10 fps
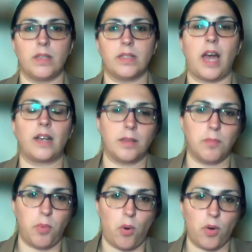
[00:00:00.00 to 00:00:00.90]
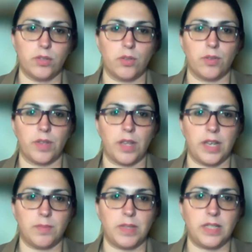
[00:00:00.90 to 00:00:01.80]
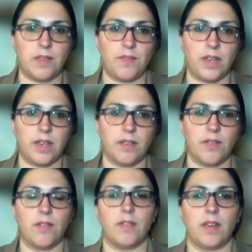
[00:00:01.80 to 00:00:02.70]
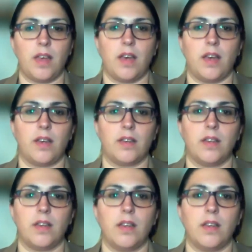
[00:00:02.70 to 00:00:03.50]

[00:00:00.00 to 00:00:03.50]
starting point or the specific uh,